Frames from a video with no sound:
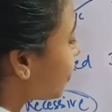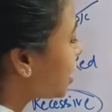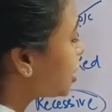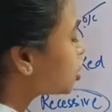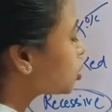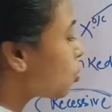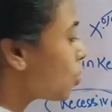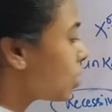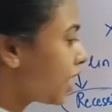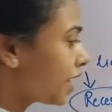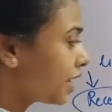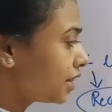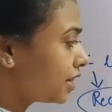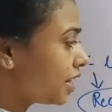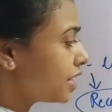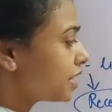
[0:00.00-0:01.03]
I show
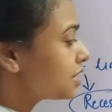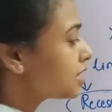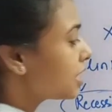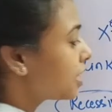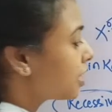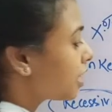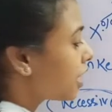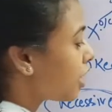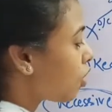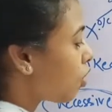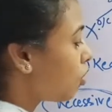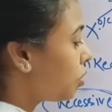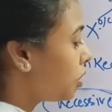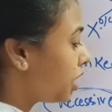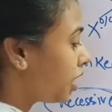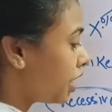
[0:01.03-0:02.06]
like this,
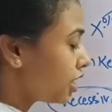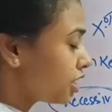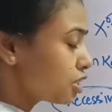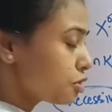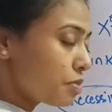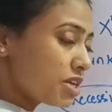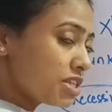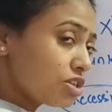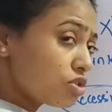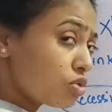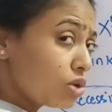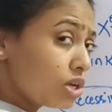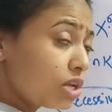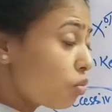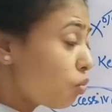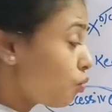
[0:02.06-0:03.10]
it is present
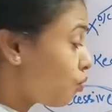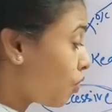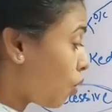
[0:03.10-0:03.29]
only on